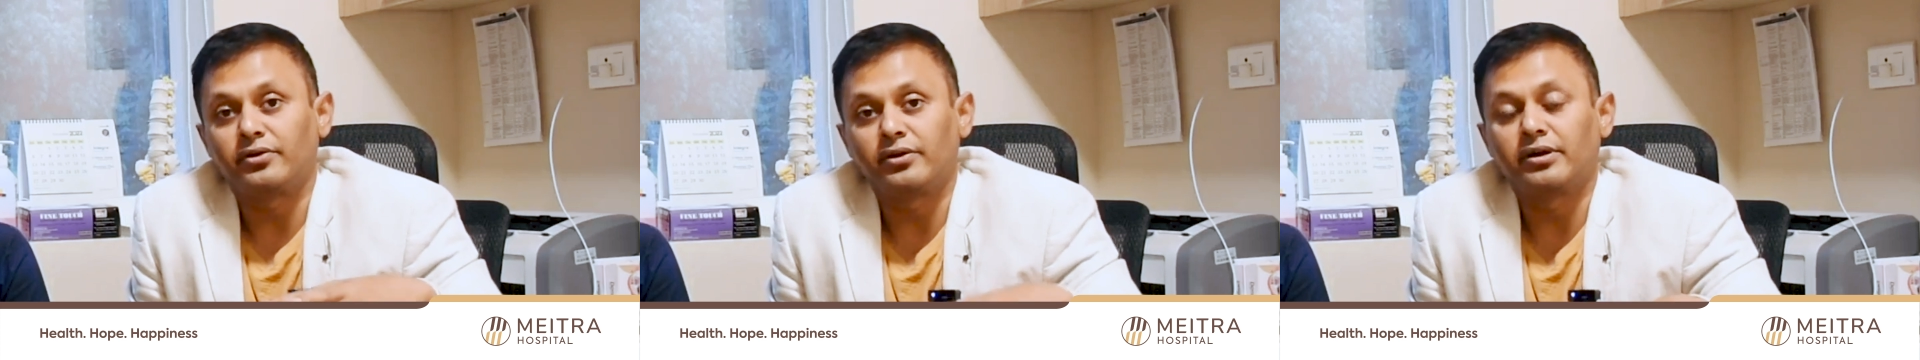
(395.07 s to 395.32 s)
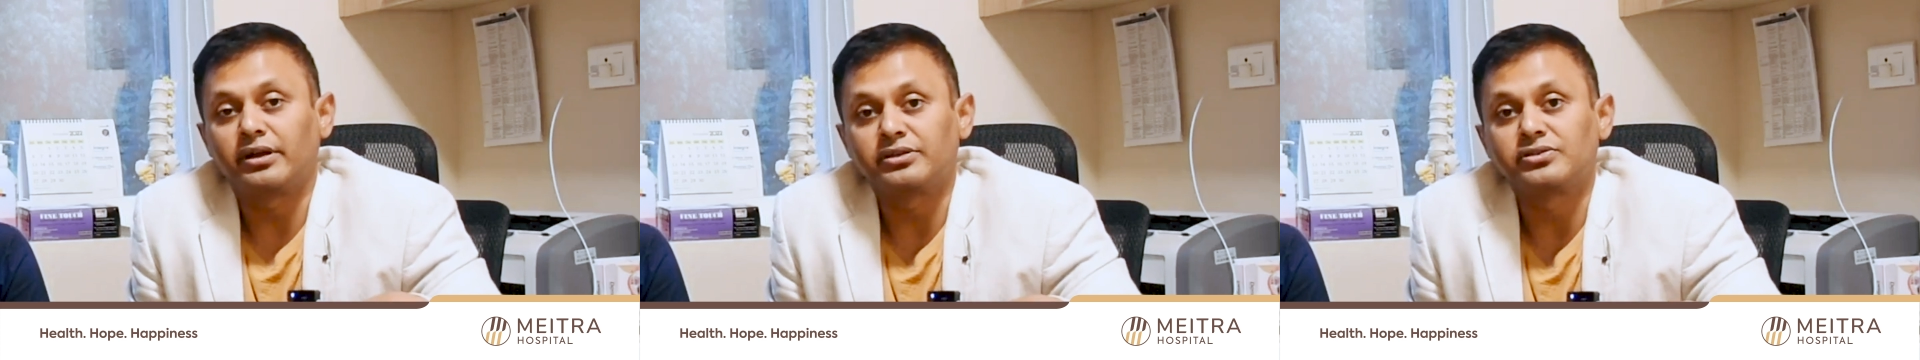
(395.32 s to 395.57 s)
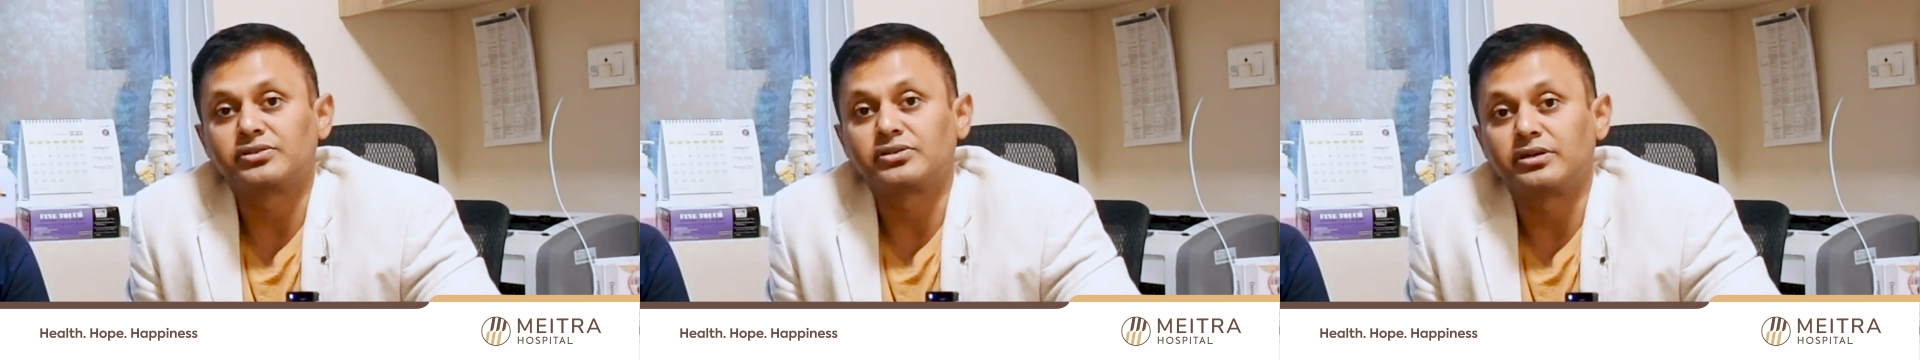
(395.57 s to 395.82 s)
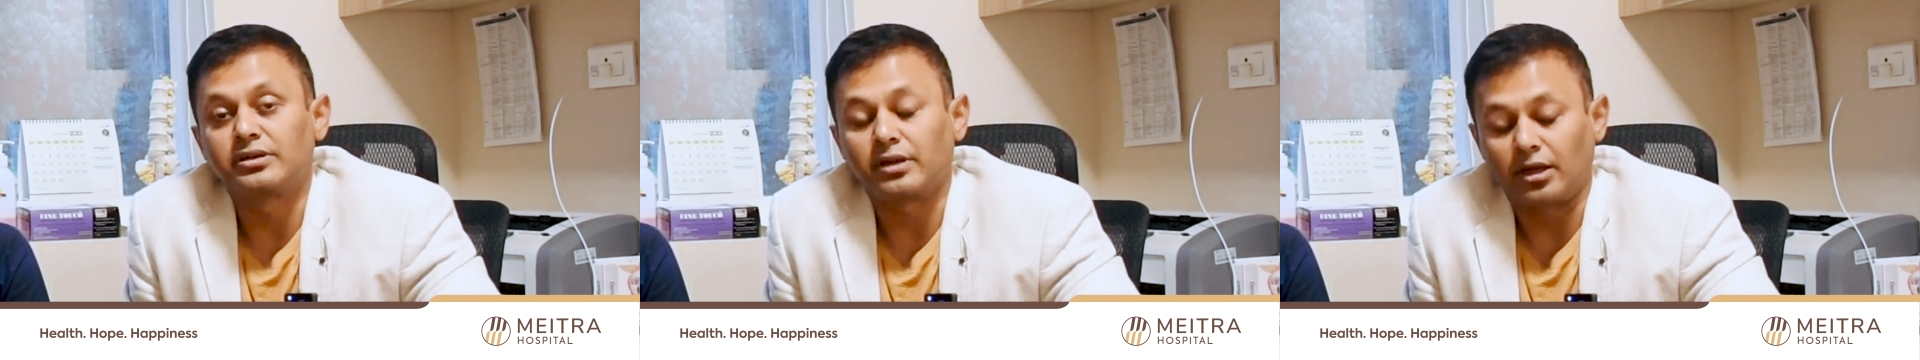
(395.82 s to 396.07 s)
drug
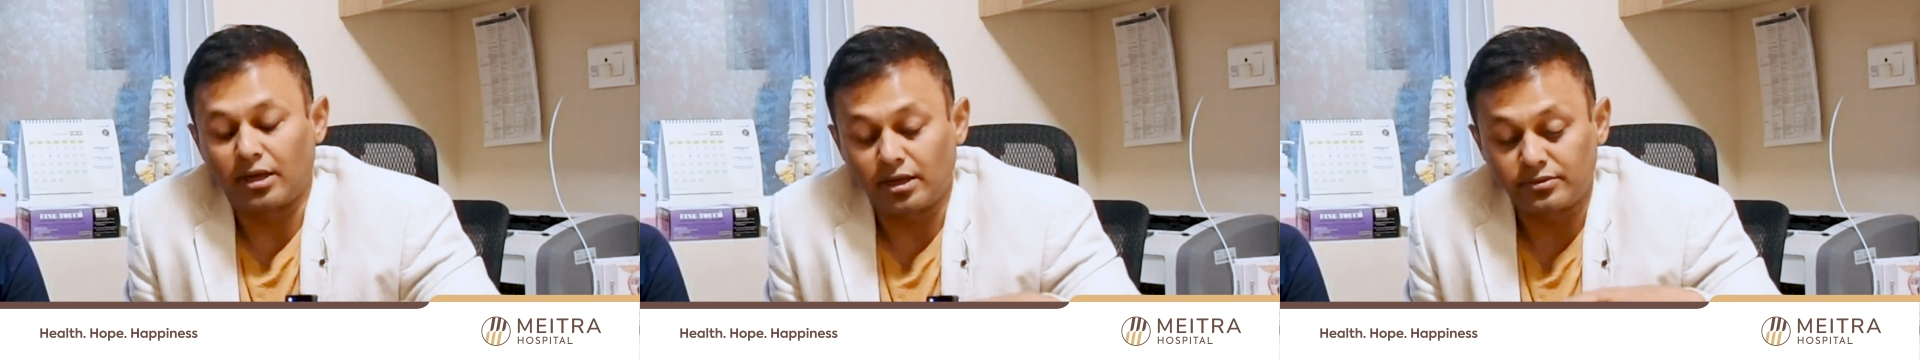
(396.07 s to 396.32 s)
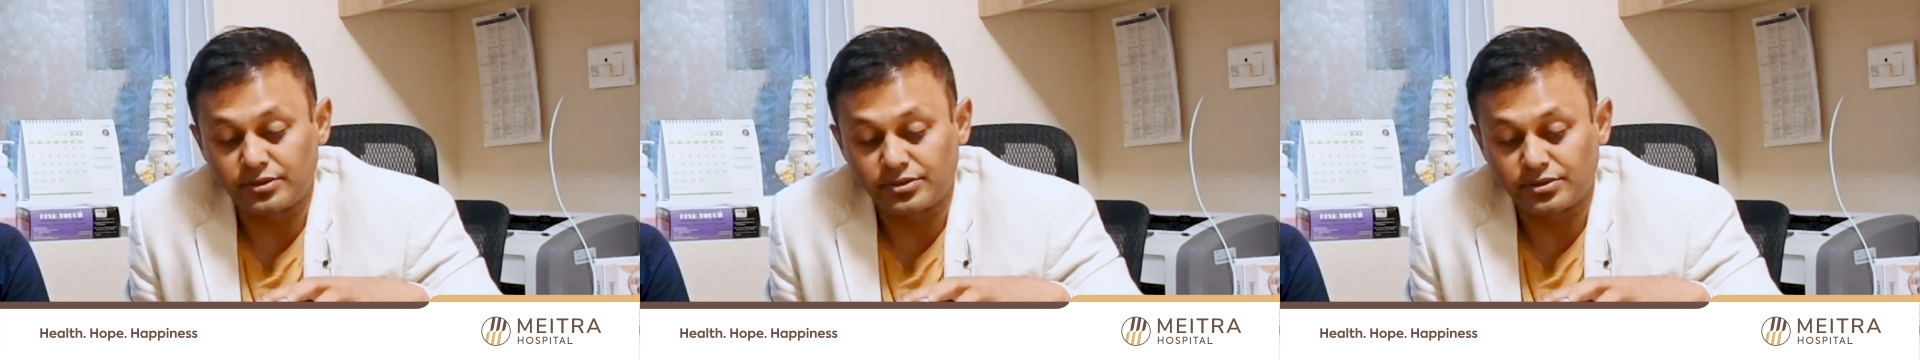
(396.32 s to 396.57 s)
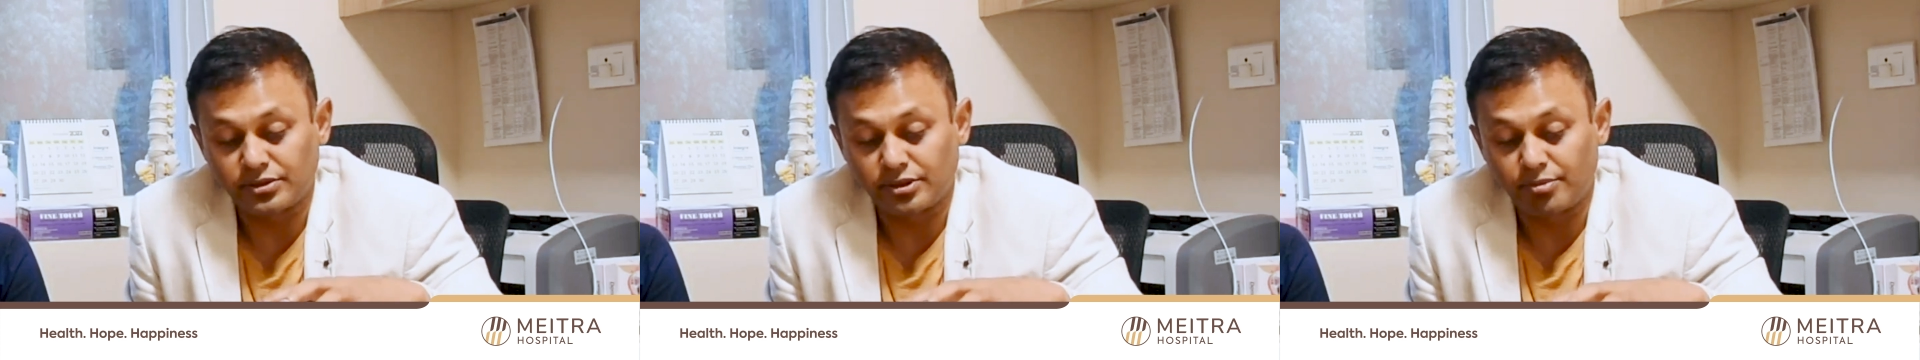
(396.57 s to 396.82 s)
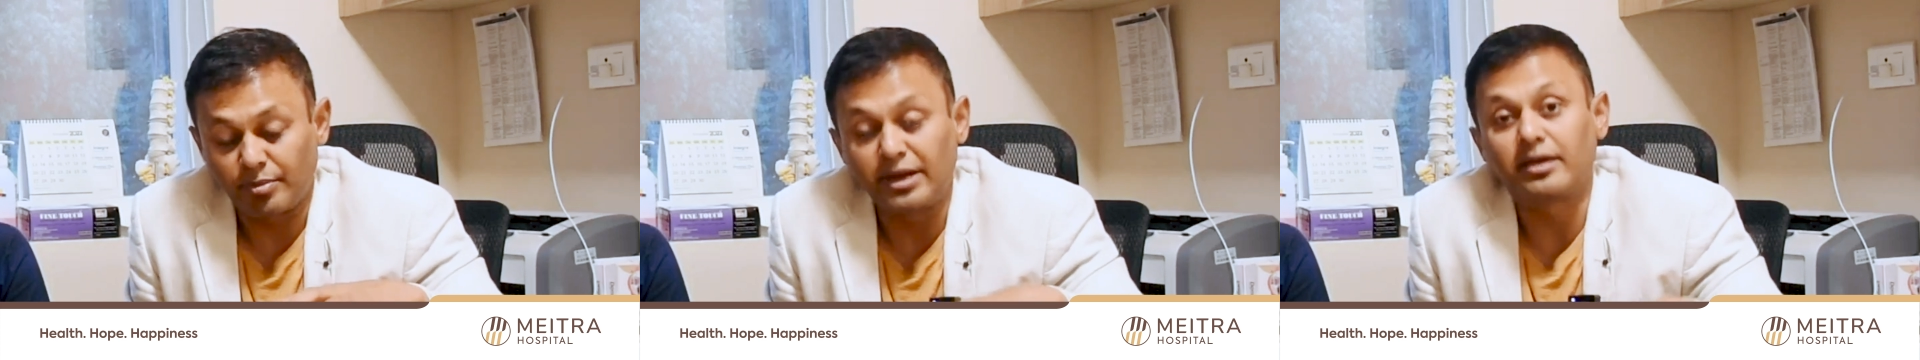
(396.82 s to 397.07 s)
resistant,
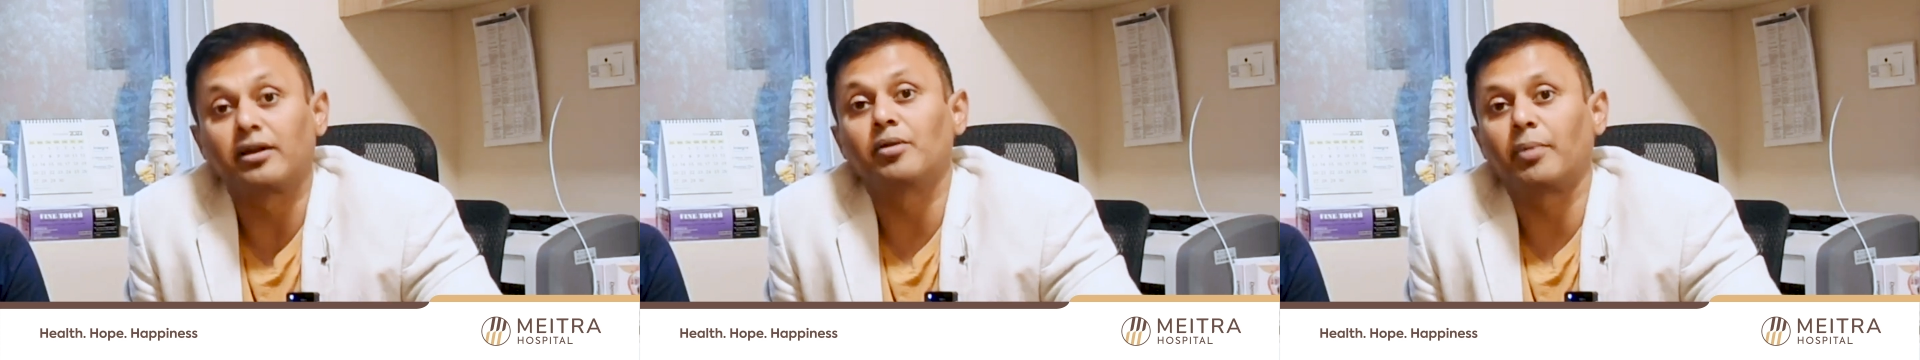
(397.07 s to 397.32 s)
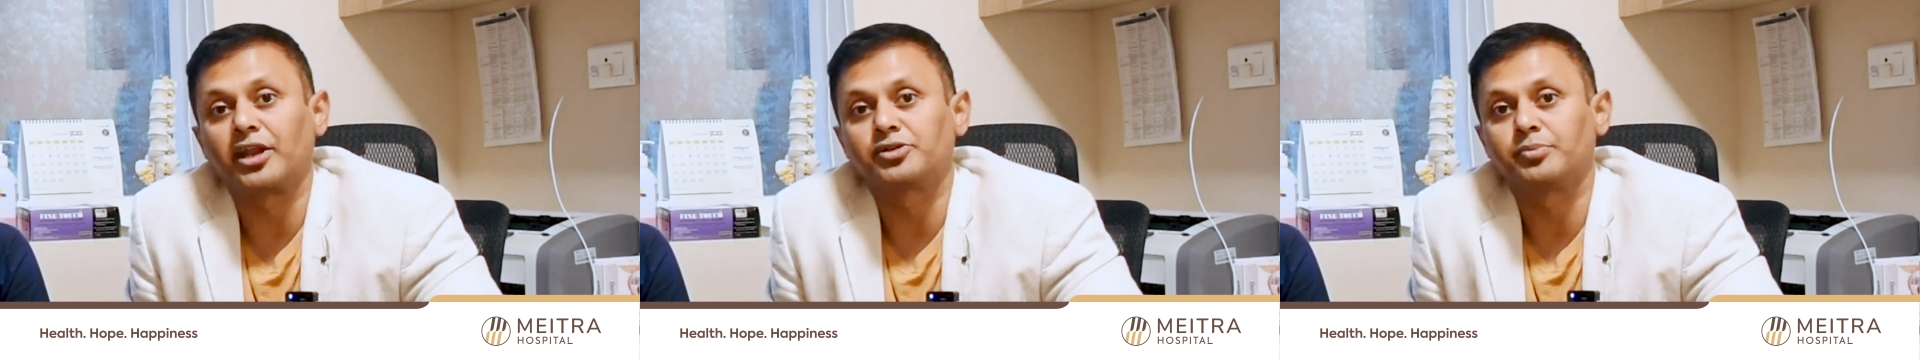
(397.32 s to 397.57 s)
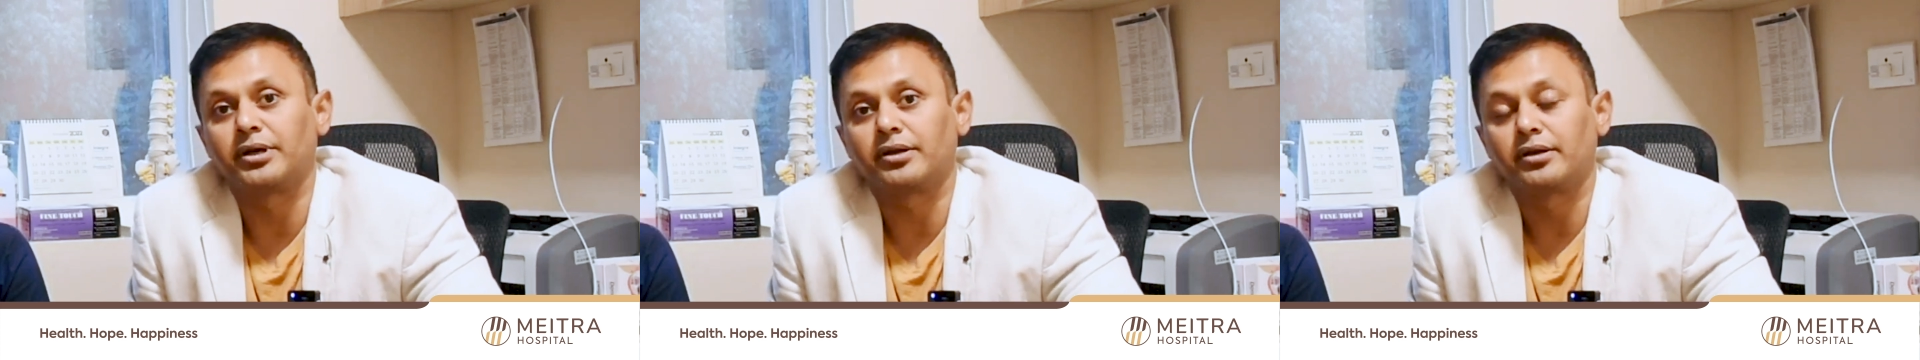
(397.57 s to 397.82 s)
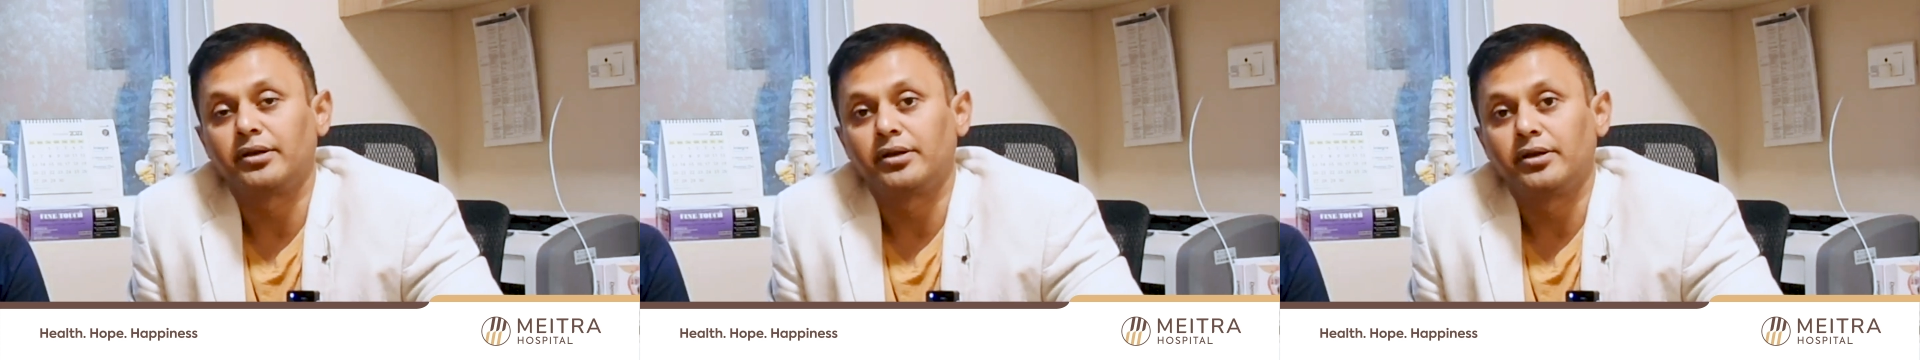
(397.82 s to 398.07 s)
medical management.